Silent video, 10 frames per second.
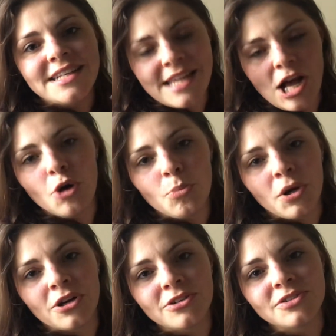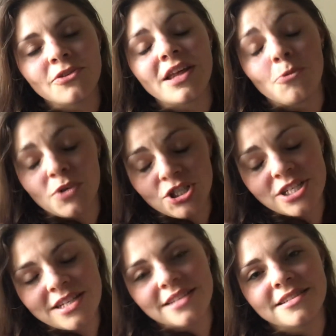to help her so that when
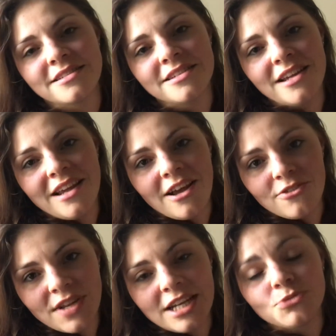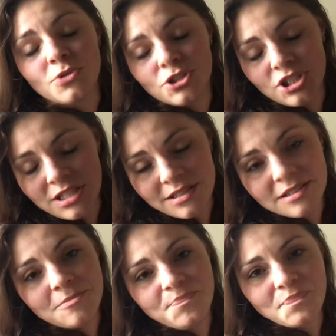she gets of age where
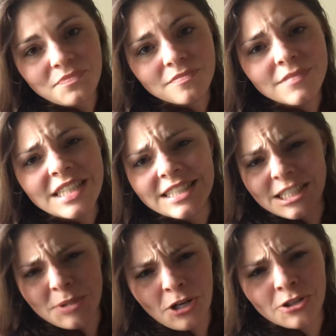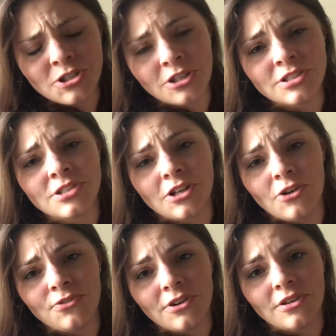she's, it's going to be her turn to
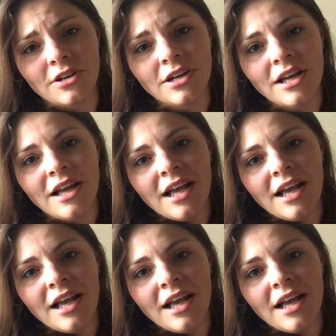go further,